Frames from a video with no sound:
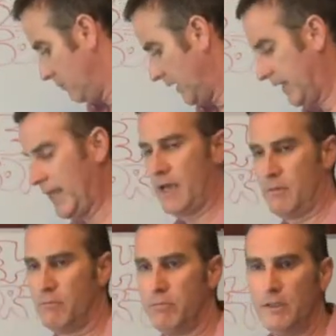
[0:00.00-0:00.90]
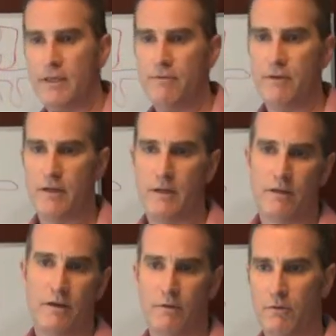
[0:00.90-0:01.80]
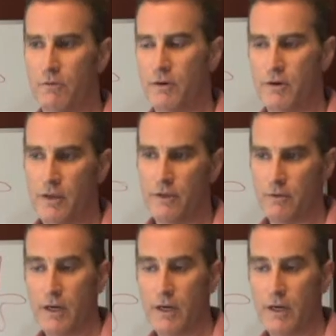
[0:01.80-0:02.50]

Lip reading: But I can't believe that it had gone one way or the other.